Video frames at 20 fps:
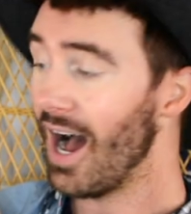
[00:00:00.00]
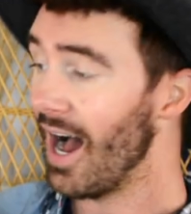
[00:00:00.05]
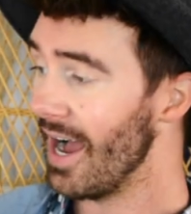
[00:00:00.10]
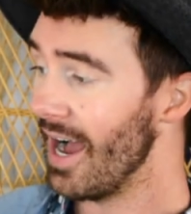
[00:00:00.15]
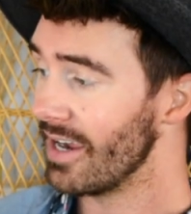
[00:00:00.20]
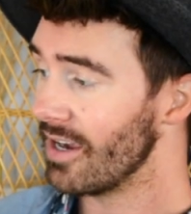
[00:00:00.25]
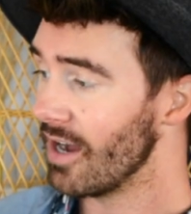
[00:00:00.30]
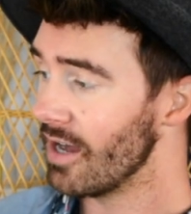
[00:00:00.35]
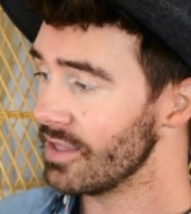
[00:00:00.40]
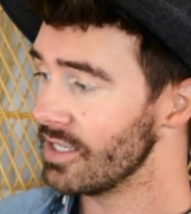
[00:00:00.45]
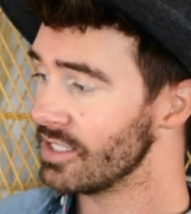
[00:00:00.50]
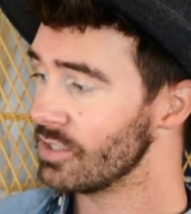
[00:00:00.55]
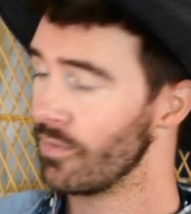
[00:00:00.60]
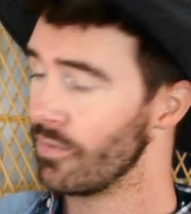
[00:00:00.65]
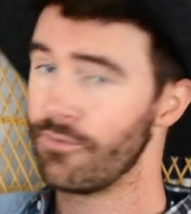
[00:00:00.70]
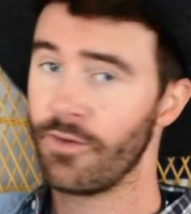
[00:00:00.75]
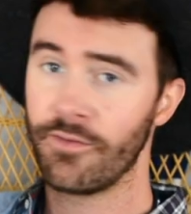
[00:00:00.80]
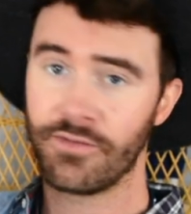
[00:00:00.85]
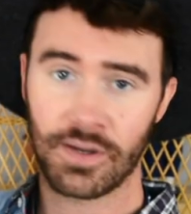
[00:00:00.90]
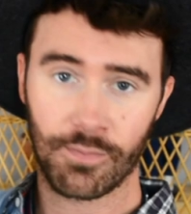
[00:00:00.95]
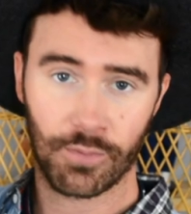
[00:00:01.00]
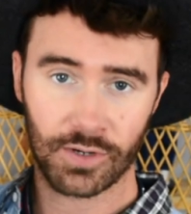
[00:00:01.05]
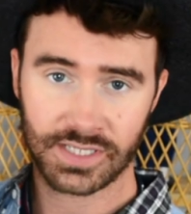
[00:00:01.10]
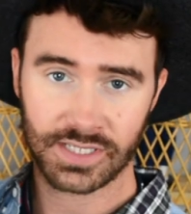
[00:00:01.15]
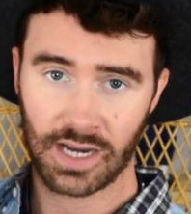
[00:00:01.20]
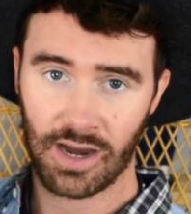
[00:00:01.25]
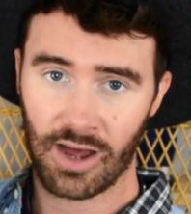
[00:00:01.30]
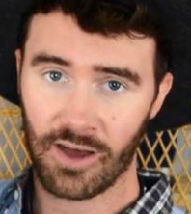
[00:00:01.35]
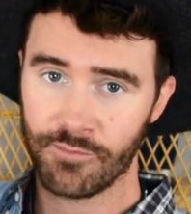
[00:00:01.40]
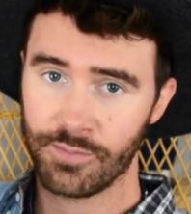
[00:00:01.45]
I got this with fifteen
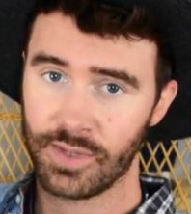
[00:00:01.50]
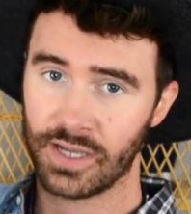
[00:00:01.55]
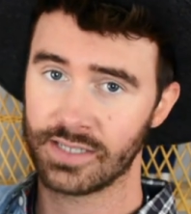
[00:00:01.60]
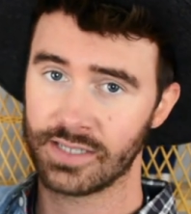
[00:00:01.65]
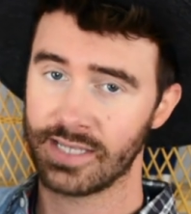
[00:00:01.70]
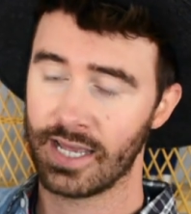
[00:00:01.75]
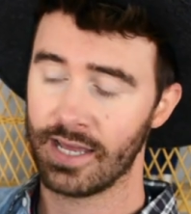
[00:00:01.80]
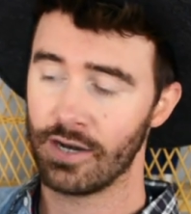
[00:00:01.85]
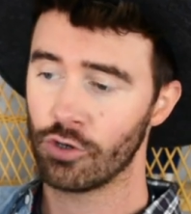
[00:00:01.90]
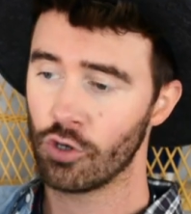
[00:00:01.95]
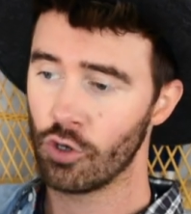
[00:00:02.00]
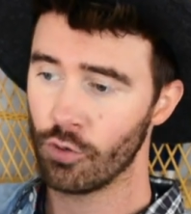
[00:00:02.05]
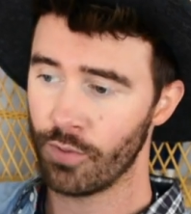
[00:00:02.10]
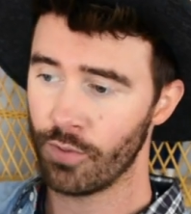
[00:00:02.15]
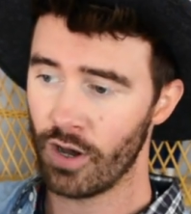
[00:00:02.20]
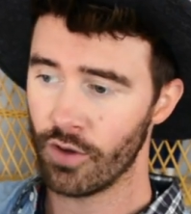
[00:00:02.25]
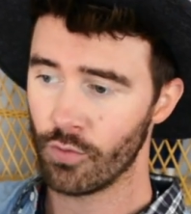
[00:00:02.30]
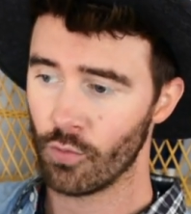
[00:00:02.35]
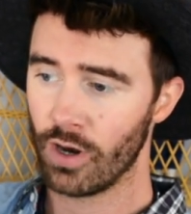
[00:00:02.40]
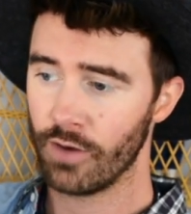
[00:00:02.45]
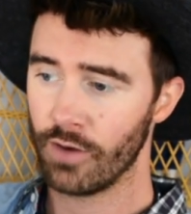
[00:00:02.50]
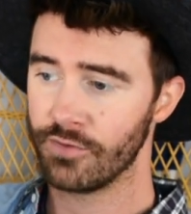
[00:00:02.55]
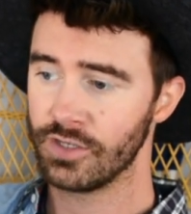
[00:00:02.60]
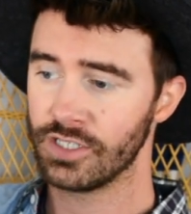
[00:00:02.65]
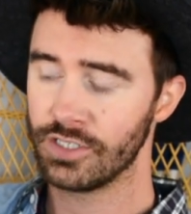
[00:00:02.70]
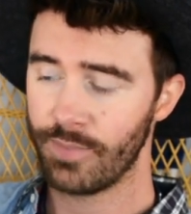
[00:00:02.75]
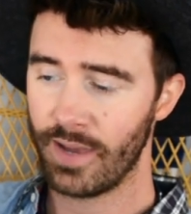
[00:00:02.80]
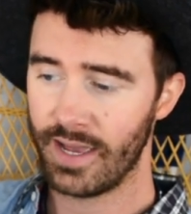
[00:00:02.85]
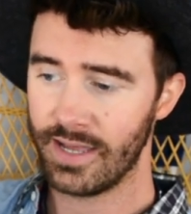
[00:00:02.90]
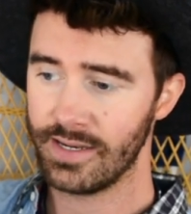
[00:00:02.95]
percent off because they had a coupon where if you
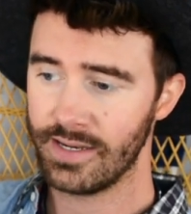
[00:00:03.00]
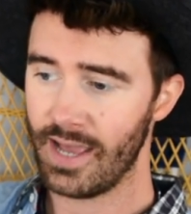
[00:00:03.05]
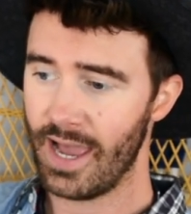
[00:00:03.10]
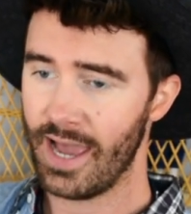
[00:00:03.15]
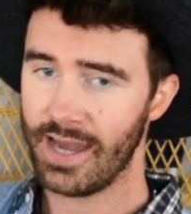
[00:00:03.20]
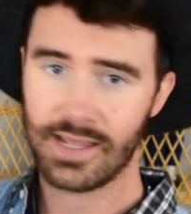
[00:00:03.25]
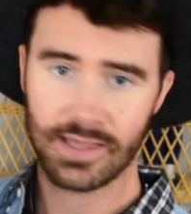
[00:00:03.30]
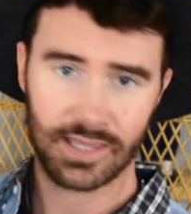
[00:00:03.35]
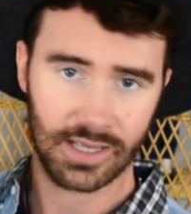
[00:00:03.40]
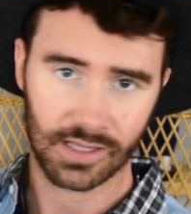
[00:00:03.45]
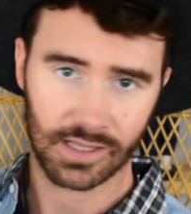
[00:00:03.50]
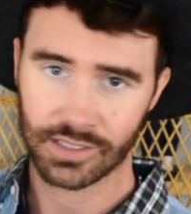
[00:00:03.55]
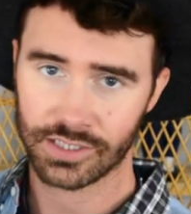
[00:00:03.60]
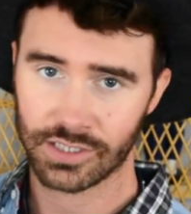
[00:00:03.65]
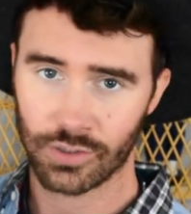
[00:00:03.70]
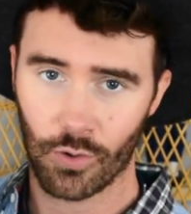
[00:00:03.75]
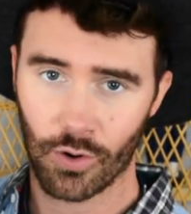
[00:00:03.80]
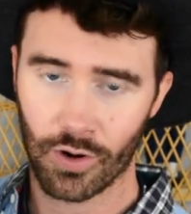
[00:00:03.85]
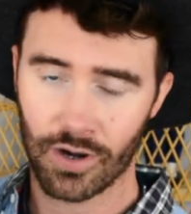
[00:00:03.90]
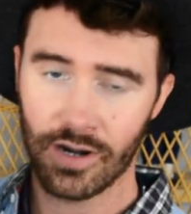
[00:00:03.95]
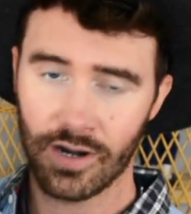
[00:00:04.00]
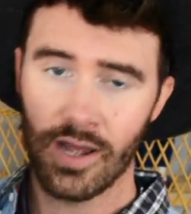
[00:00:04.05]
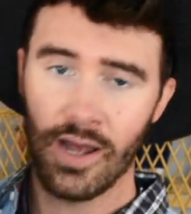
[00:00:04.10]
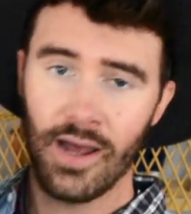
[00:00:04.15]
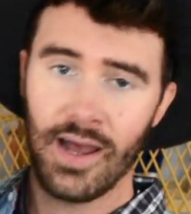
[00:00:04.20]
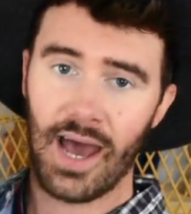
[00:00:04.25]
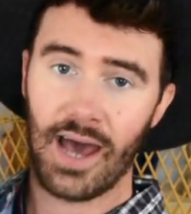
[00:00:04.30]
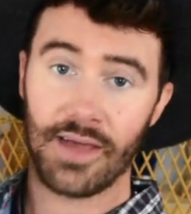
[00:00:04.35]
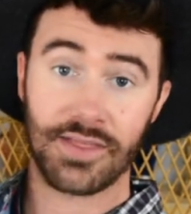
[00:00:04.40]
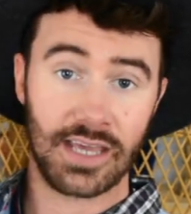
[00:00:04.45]
spend anything in the store
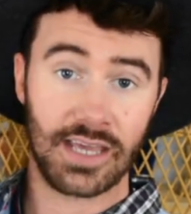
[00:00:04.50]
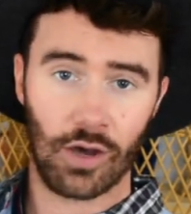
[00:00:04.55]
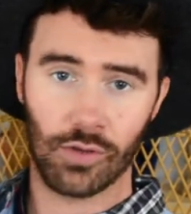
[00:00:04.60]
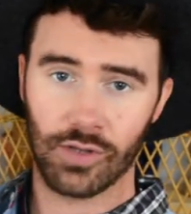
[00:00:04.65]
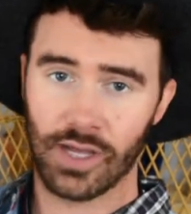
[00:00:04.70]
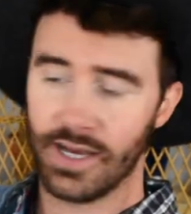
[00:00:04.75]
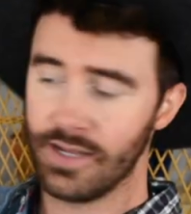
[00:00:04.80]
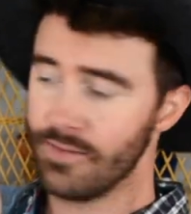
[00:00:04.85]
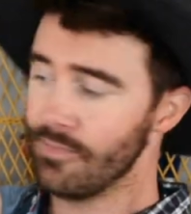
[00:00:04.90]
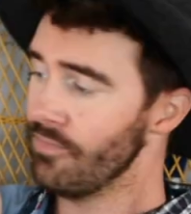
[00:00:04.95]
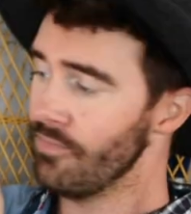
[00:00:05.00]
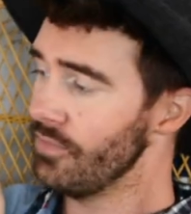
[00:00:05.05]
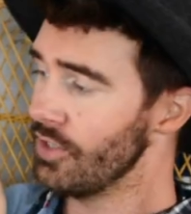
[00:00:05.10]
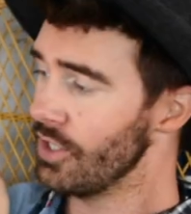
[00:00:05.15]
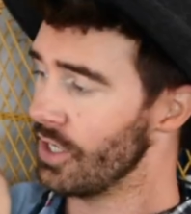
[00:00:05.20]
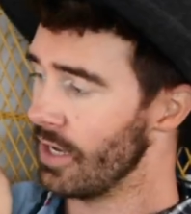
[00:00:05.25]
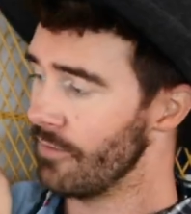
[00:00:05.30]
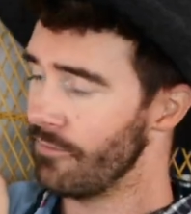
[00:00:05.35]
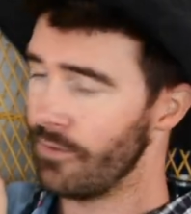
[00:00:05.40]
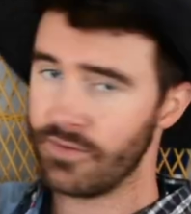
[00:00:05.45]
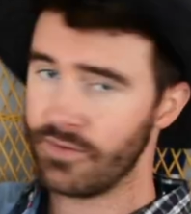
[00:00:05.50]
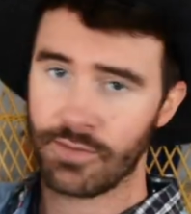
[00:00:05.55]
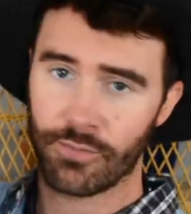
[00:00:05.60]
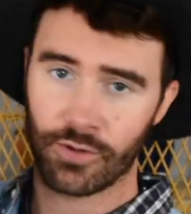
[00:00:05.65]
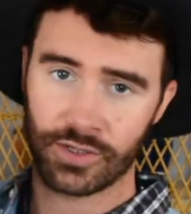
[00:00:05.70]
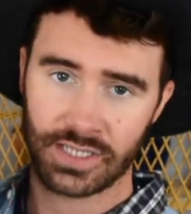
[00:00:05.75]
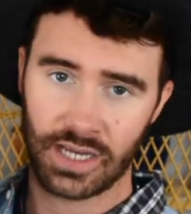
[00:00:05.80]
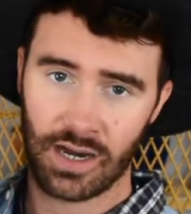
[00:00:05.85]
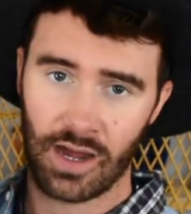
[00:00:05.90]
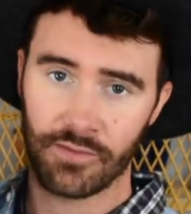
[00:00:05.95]
at the outlet, you get fifteen
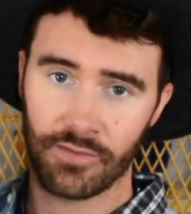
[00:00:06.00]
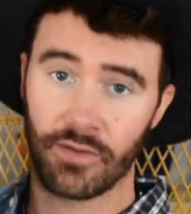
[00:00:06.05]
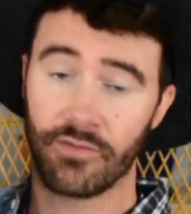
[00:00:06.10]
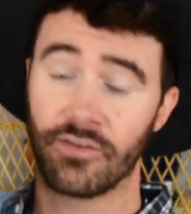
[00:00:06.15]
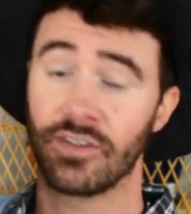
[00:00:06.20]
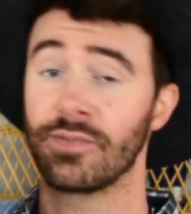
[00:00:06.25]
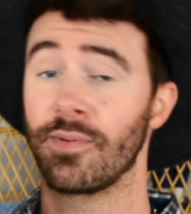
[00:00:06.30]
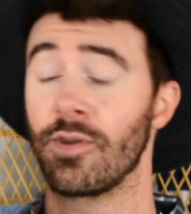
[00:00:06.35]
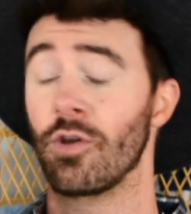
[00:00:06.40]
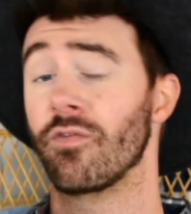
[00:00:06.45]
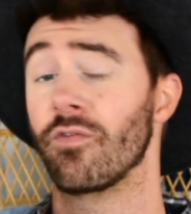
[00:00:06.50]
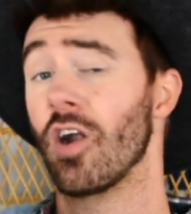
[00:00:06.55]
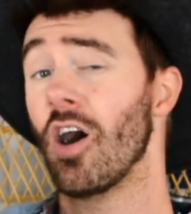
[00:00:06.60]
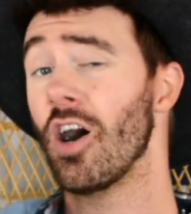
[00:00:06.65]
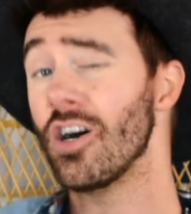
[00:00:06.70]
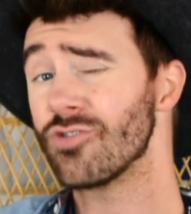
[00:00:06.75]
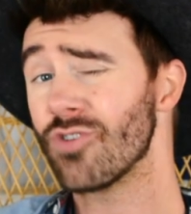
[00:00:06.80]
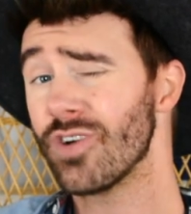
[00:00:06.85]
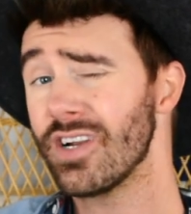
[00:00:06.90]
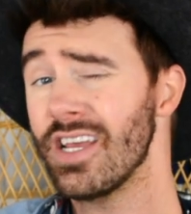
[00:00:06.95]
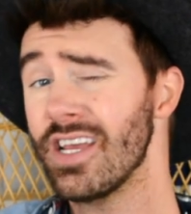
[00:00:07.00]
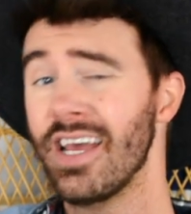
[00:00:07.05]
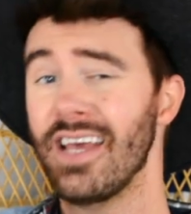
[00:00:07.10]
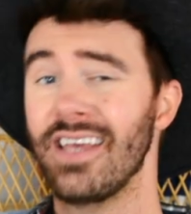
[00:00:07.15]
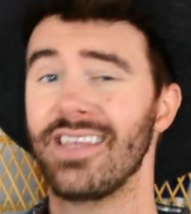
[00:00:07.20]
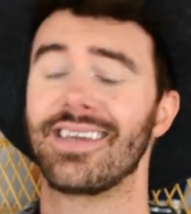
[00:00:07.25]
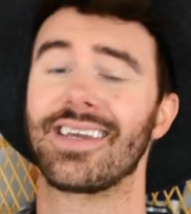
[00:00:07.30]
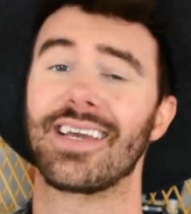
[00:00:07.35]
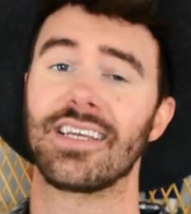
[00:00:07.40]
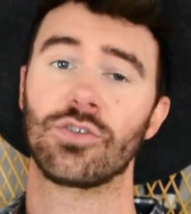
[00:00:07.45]
percent off. If you spend over one hundred,
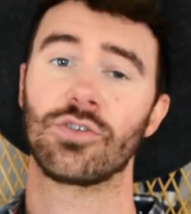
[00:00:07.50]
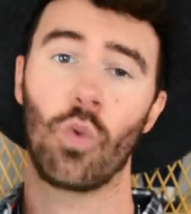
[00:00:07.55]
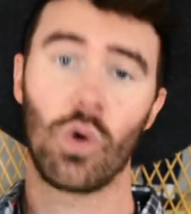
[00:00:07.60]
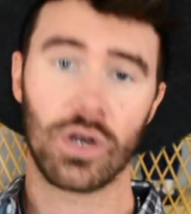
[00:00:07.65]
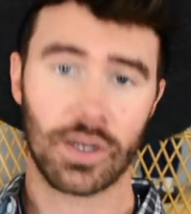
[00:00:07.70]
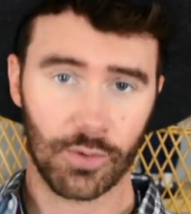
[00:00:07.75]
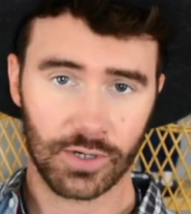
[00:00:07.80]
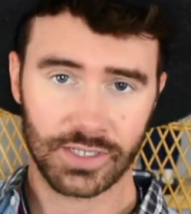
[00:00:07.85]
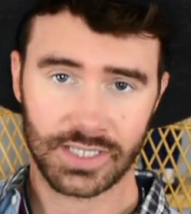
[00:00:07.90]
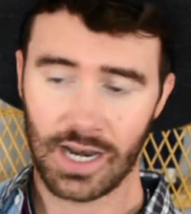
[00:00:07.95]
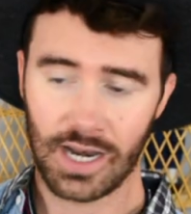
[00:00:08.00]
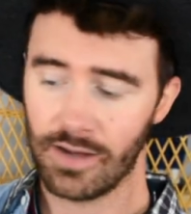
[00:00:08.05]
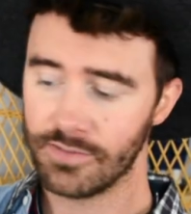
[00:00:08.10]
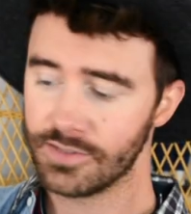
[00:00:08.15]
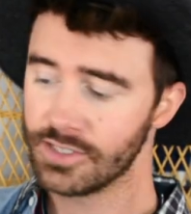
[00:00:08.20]
you get twenty percent off.